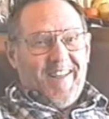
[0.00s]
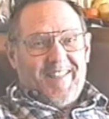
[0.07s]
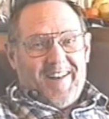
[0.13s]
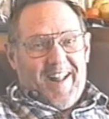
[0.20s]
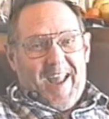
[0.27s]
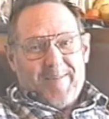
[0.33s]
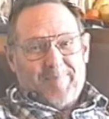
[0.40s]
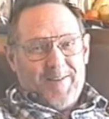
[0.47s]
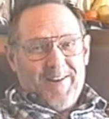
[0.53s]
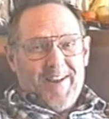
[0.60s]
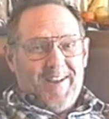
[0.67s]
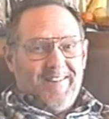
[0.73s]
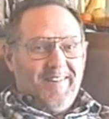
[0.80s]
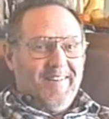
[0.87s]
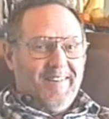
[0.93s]
nothing happened
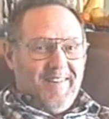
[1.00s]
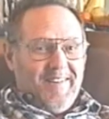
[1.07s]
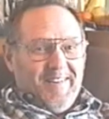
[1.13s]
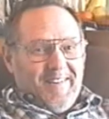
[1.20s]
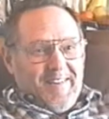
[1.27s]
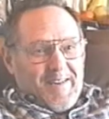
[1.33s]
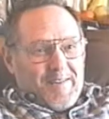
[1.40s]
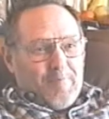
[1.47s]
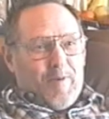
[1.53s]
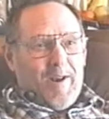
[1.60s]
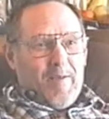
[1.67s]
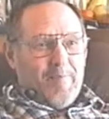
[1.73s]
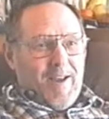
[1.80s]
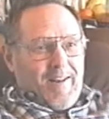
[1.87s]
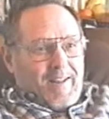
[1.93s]
then.
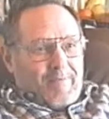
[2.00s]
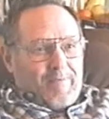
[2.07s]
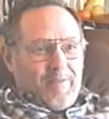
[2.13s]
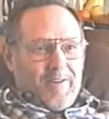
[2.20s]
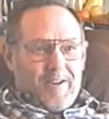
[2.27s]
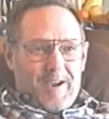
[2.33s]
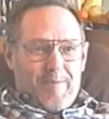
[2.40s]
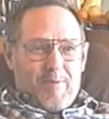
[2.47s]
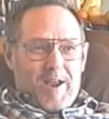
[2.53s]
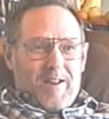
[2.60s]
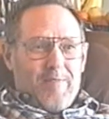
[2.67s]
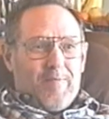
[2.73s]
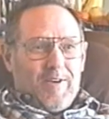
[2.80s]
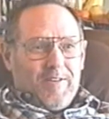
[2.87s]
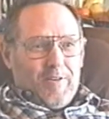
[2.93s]
But I bet
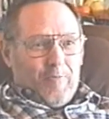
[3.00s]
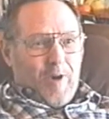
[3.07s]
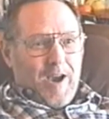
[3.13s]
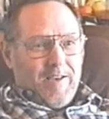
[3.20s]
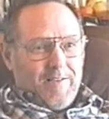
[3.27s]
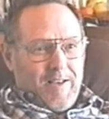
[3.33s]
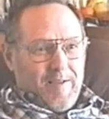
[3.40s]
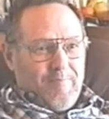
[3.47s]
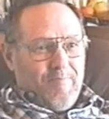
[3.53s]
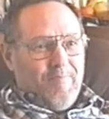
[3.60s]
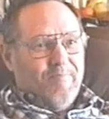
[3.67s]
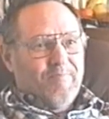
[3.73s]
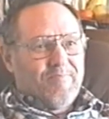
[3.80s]
he must have wised up.